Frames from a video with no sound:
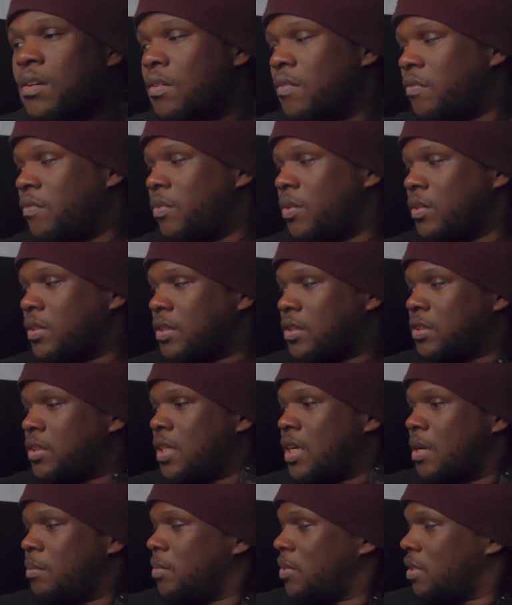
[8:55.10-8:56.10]
for this
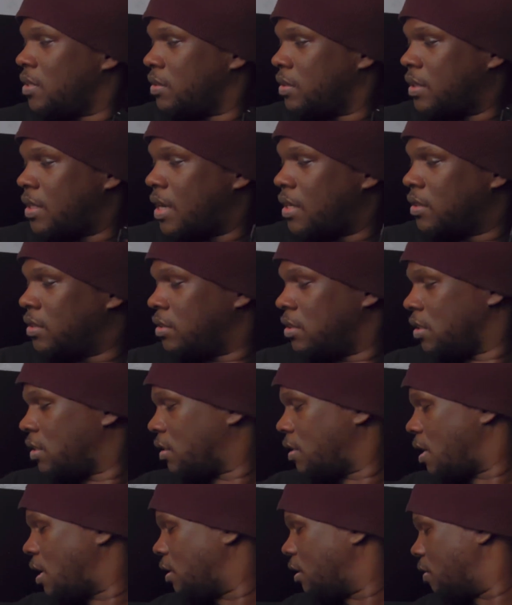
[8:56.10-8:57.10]
camera that I took it
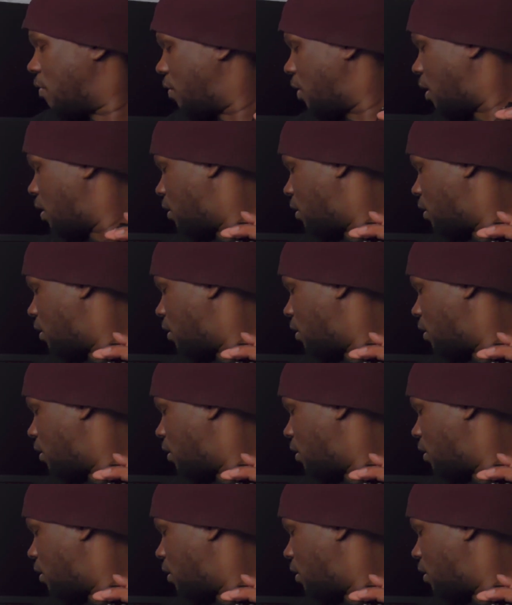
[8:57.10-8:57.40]
out of, and I